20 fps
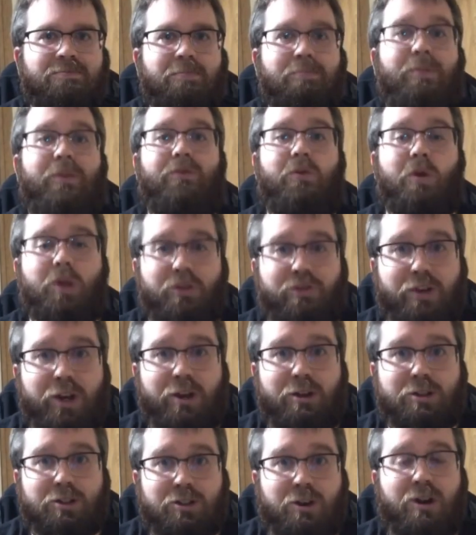Before the
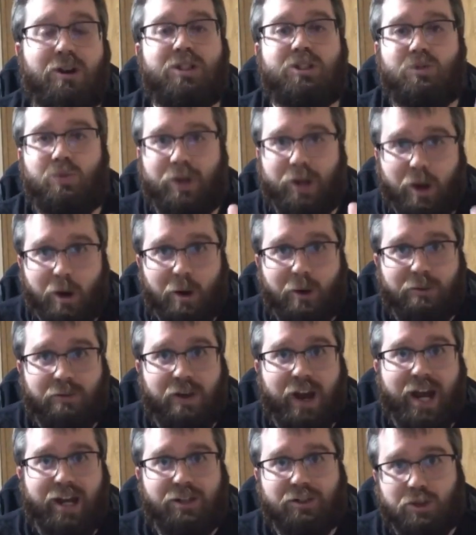video starts, we are
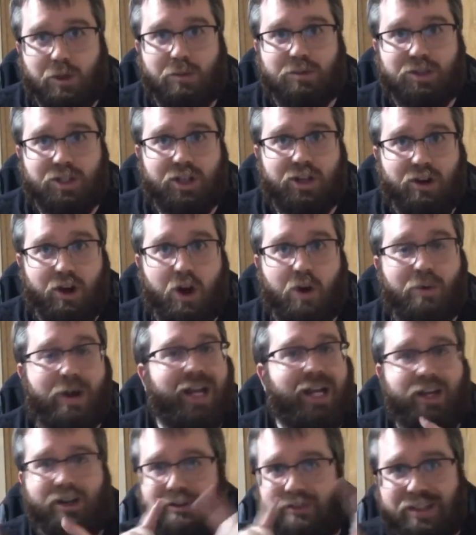fine in terms of the car
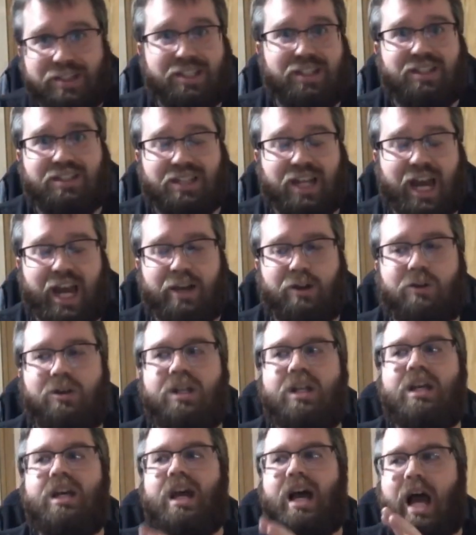wreck. I know that's in the title.
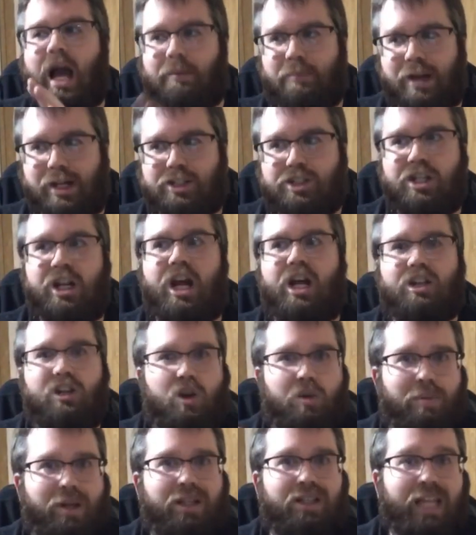I mentioned it a
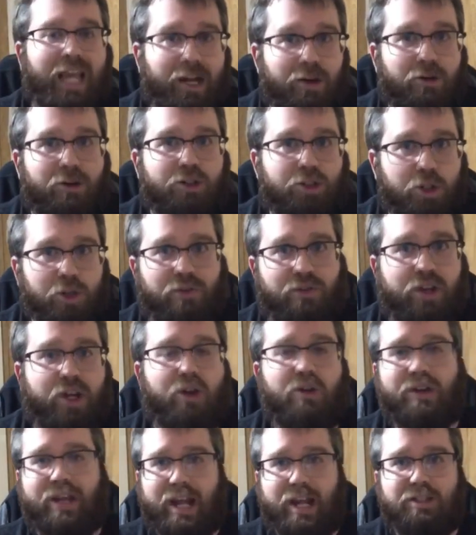little bit later into the
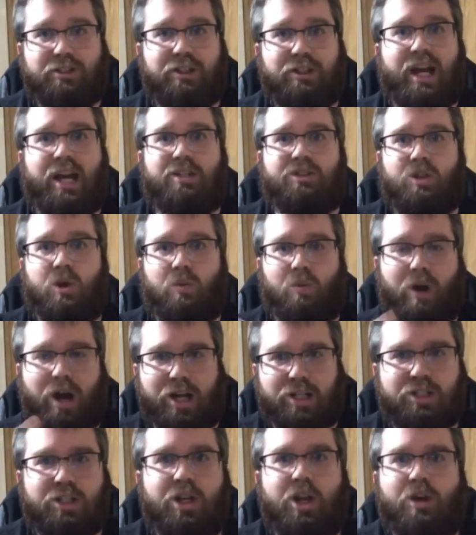video in case you guys don't
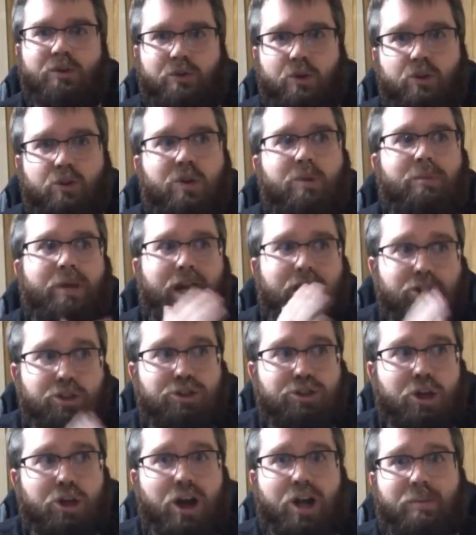watch further in, but I do
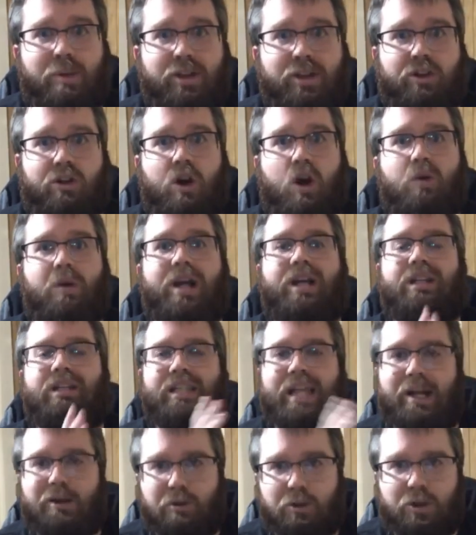talk about the car wreck
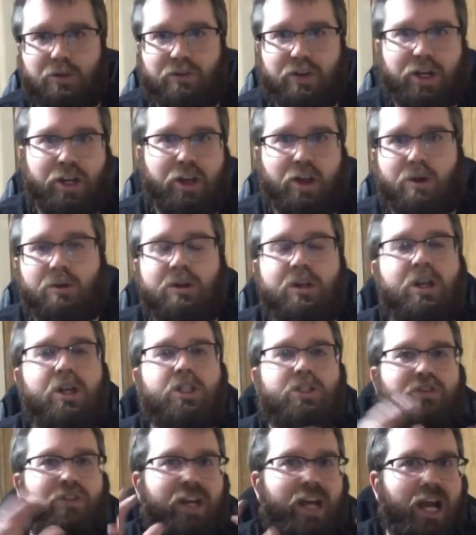later in the video.
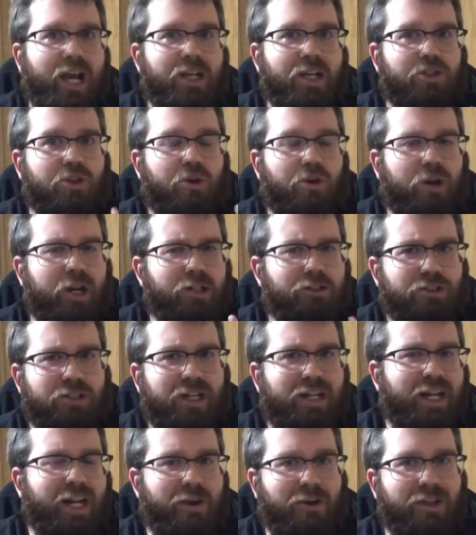So if you guys are
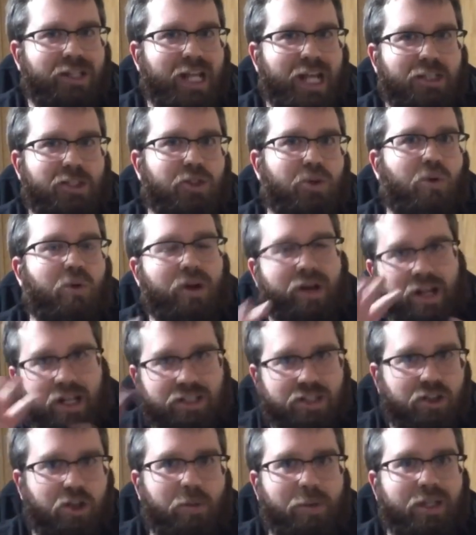interested in hearing that story,
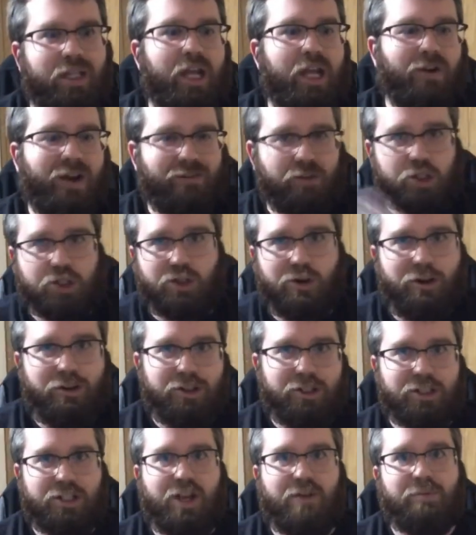it's a little bit later after I show you
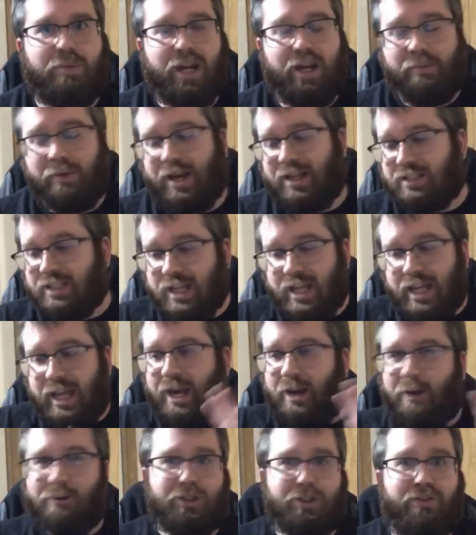the stuff. But anyways,
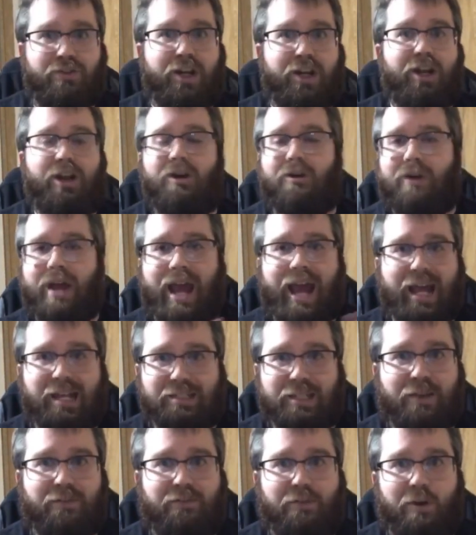here's the video
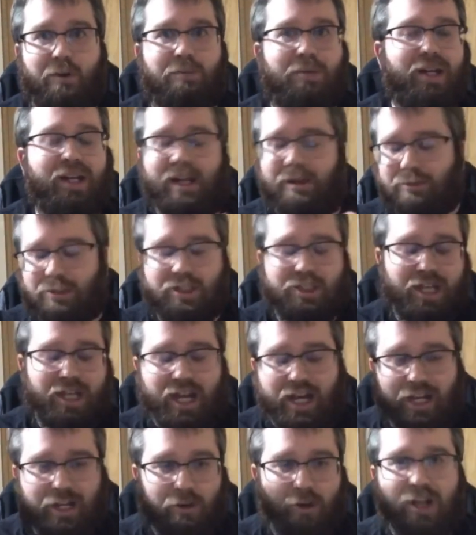as I filmed it. It was just
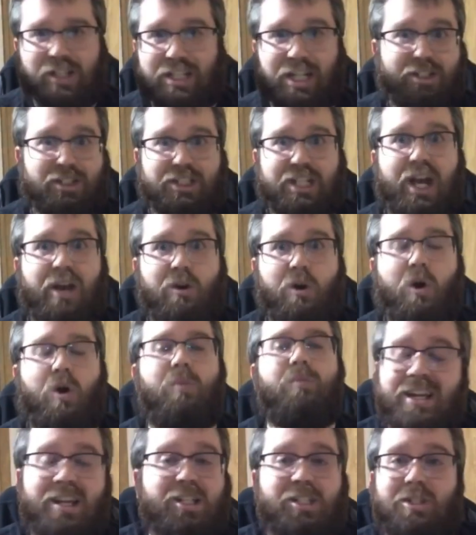kind of crazy. I just got
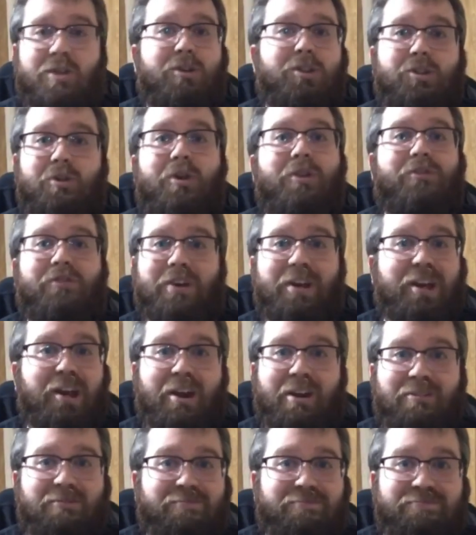home. So enjoy the video.